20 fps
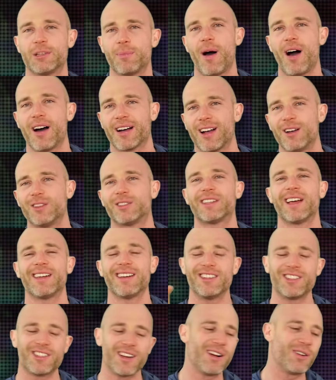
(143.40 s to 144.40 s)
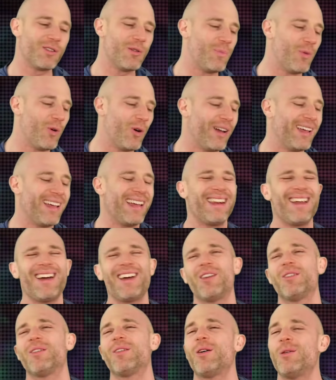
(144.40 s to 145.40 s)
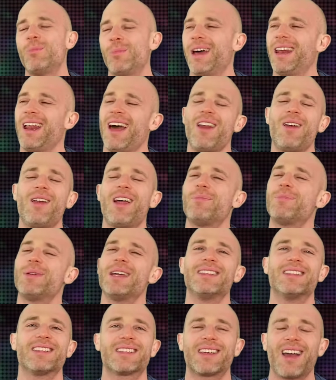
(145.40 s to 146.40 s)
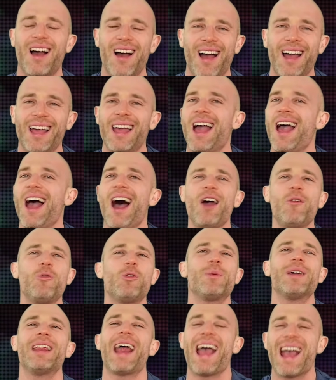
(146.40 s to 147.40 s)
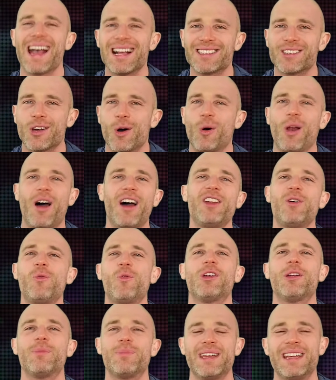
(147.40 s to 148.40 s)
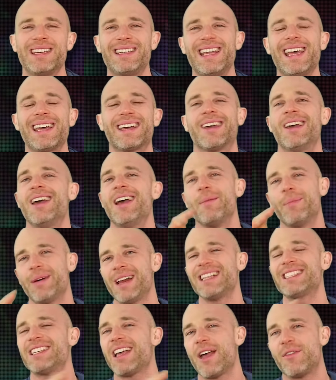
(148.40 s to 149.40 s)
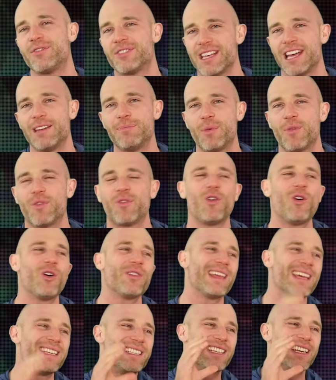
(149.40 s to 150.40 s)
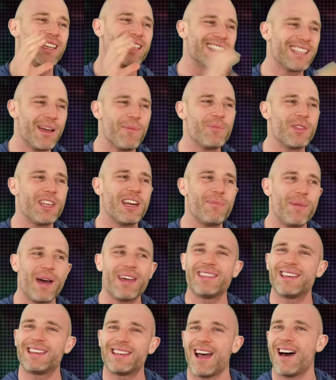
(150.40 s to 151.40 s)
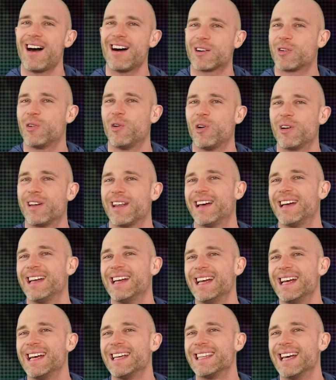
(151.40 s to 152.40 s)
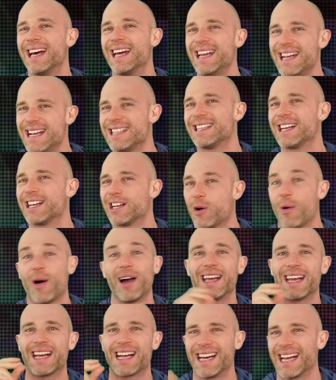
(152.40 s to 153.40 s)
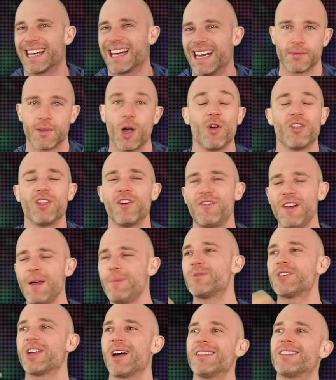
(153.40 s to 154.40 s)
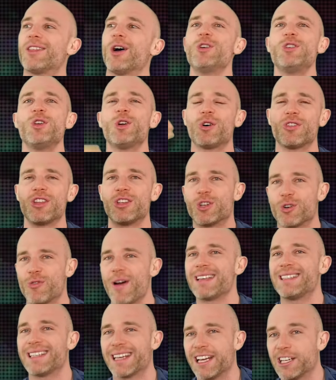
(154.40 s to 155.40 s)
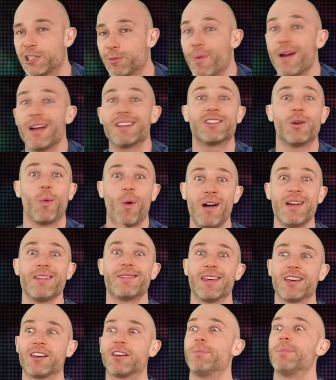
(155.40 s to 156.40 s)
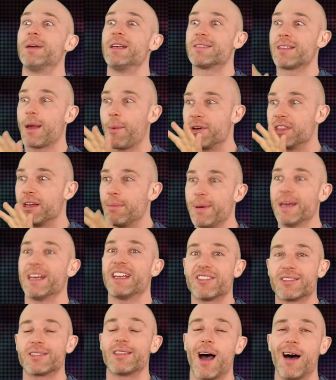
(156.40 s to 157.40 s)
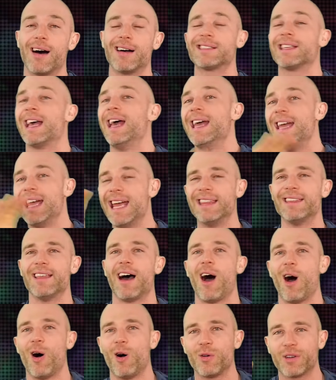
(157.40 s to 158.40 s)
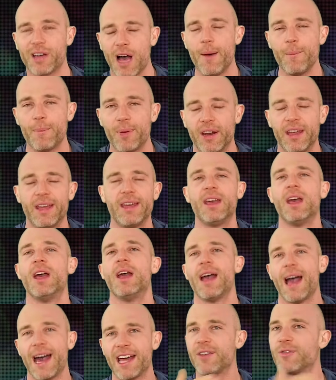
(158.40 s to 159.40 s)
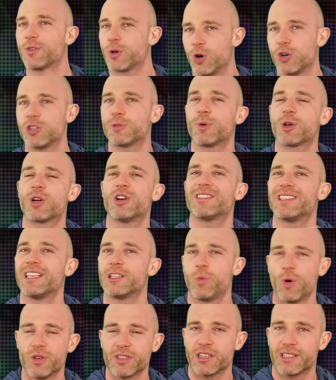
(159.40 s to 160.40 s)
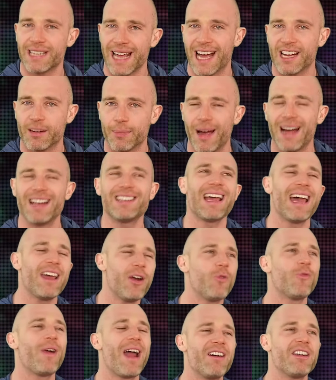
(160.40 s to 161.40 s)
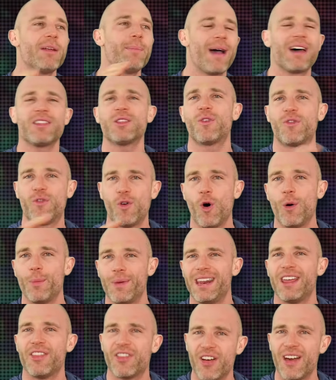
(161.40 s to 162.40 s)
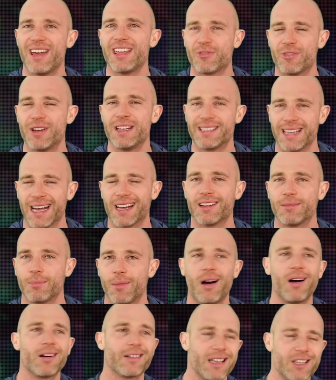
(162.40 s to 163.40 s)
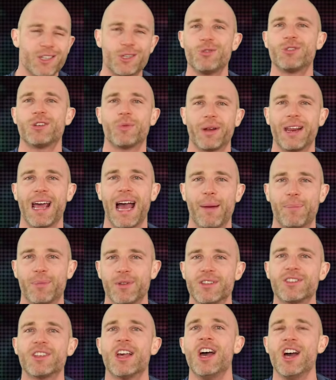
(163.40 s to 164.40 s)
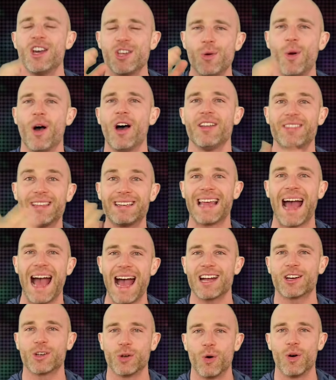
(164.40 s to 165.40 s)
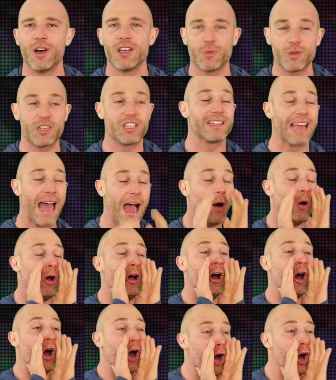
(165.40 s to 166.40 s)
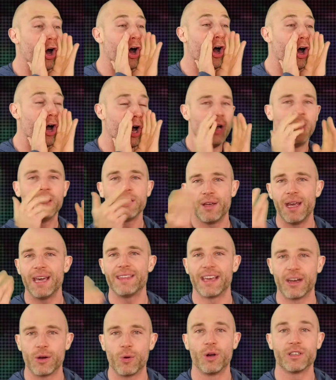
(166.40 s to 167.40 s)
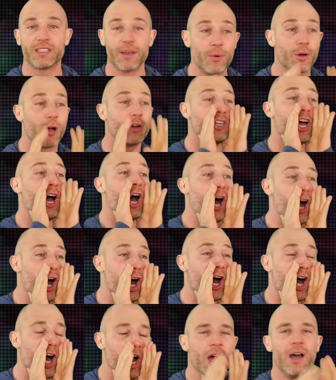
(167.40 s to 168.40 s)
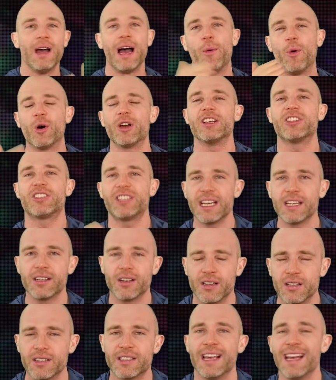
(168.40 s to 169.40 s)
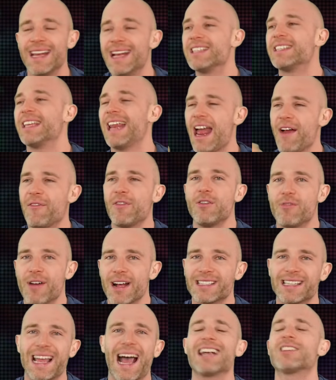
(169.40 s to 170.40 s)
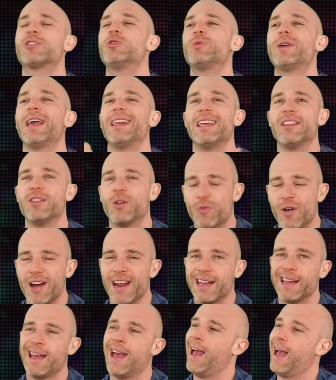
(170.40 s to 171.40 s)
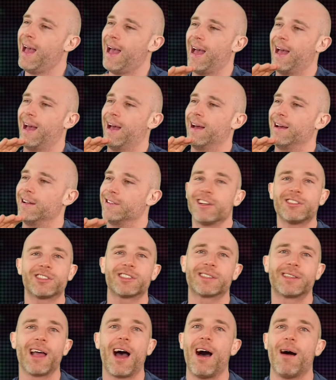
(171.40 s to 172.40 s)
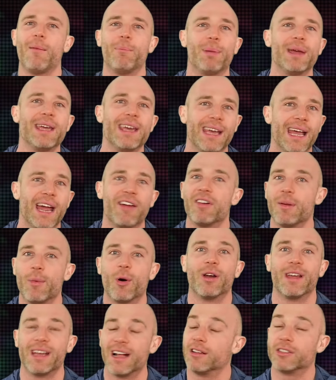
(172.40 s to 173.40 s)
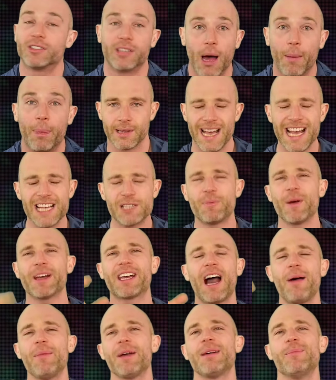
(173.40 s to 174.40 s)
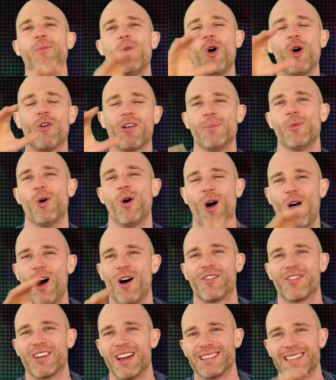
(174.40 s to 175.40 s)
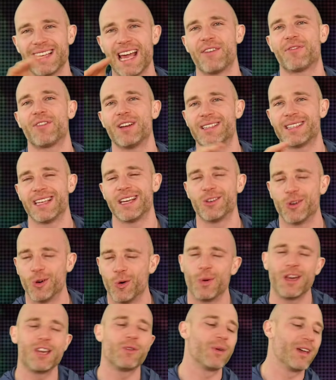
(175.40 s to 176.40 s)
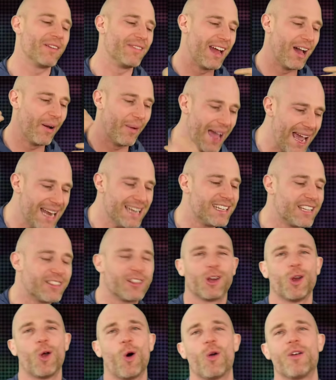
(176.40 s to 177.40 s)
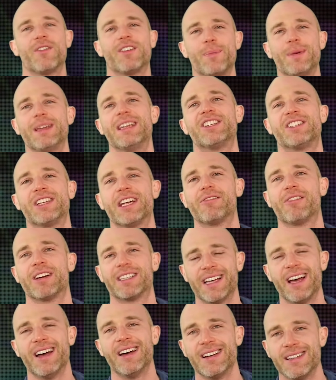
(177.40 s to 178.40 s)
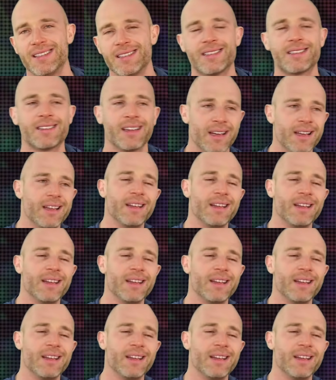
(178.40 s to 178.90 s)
Marco Stunt and Jungle Boy, and I don't know, man. I don't like being this guy. I don't want to be an asshole. I don't want to be a dick. But as I've said before, there's just something about the Dark Order that isn't quite clicking. On the flip side, though, you got the Jurassic Express, who I think could be some of the biggest stars in the whole company. And of course, because this was a tag match, at around about the 4 minute, 33 second mark, that's usually when it happens, you heard the tag noise, which is now, huh. You hear that noise, someone goes, huh. And what it signals is that every wrestler has to get in the ring and just start beating everybody else up. It's becoming more and more obvious every single week. We have now entered the law of diminishing returns.